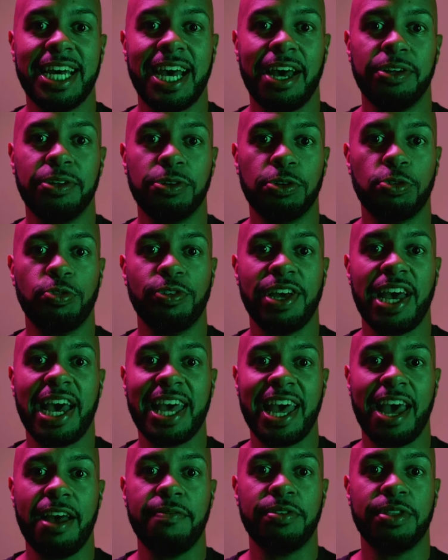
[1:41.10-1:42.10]
down and
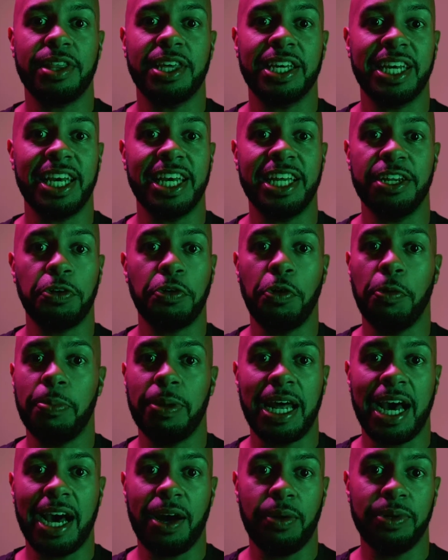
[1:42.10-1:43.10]
create everything in a
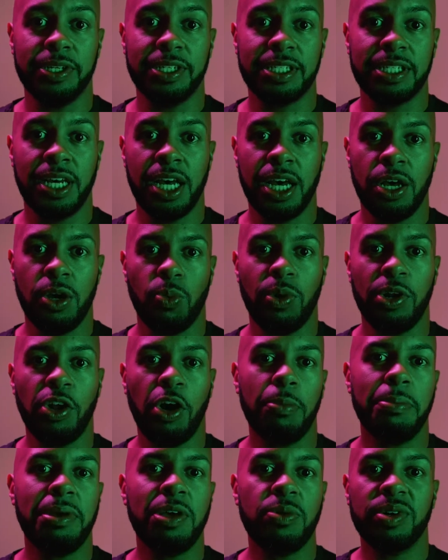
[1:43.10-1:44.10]
couple of hours. When
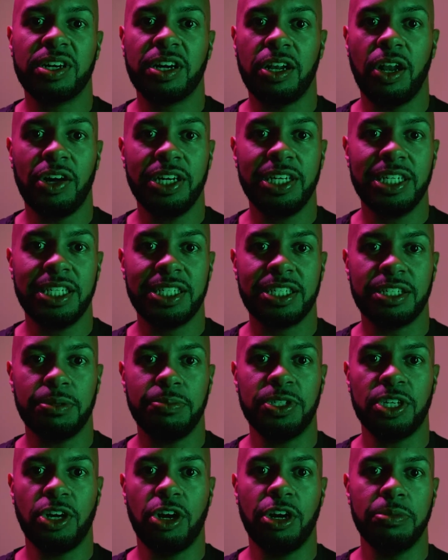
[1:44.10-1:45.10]
I meet with clients,
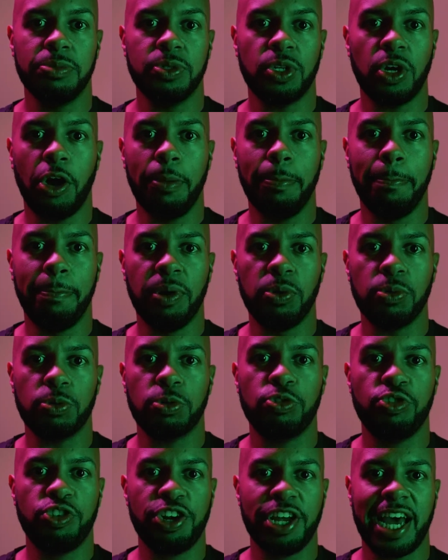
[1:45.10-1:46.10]
sometimes I
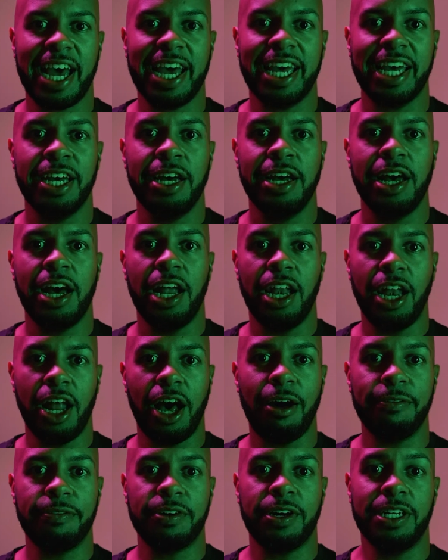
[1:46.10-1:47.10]
bulk create a
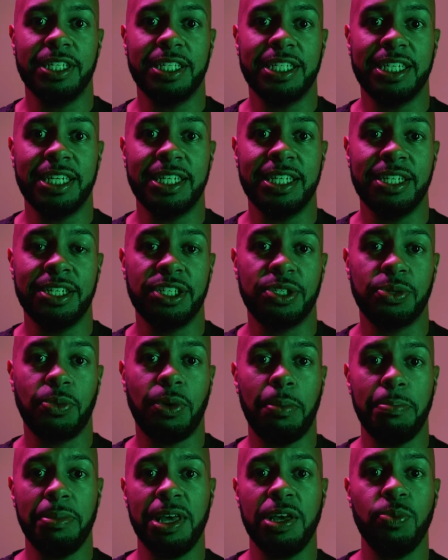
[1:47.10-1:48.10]
lot of content. So
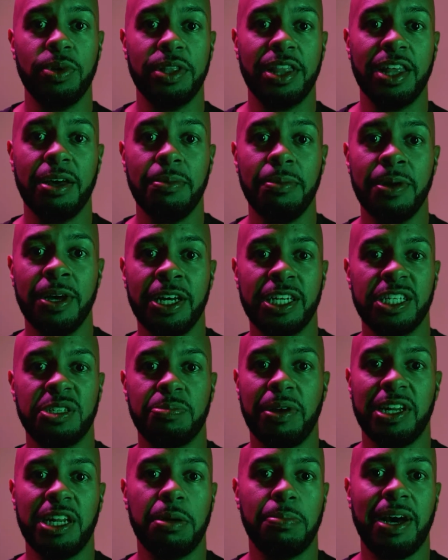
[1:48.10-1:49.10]
I meet with them,
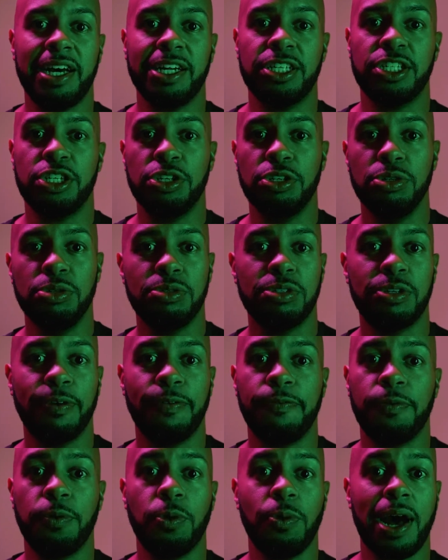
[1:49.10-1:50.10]
spend about 2 to
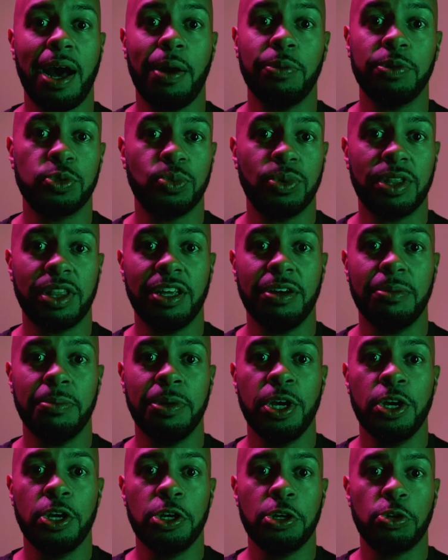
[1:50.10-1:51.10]
4 hours with them,
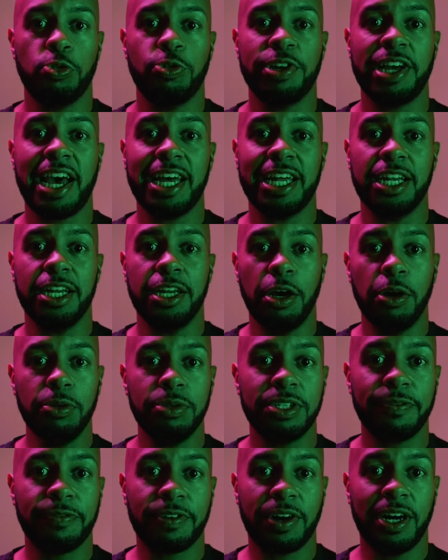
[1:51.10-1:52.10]
create
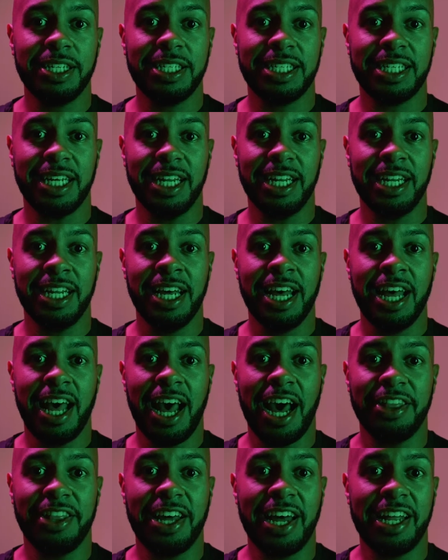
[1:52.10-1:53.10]
loads of content,
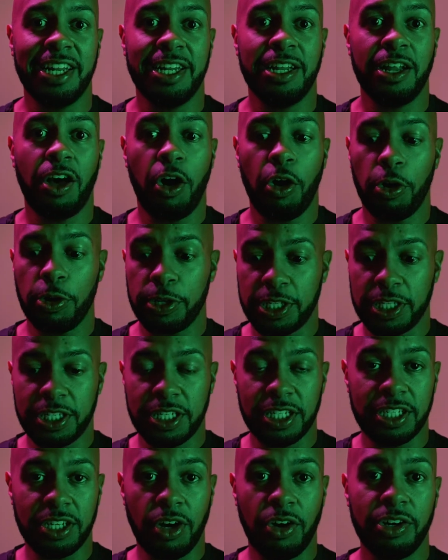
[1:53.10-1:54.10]
and then I
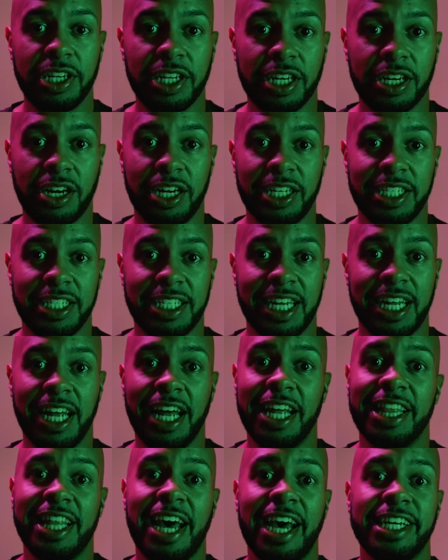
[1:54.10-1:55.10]
design the
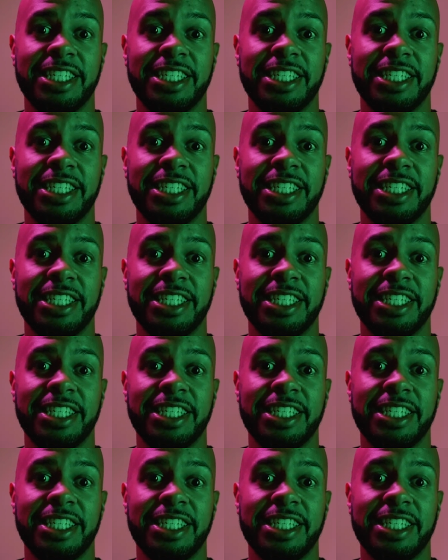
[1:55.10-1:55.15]
content and they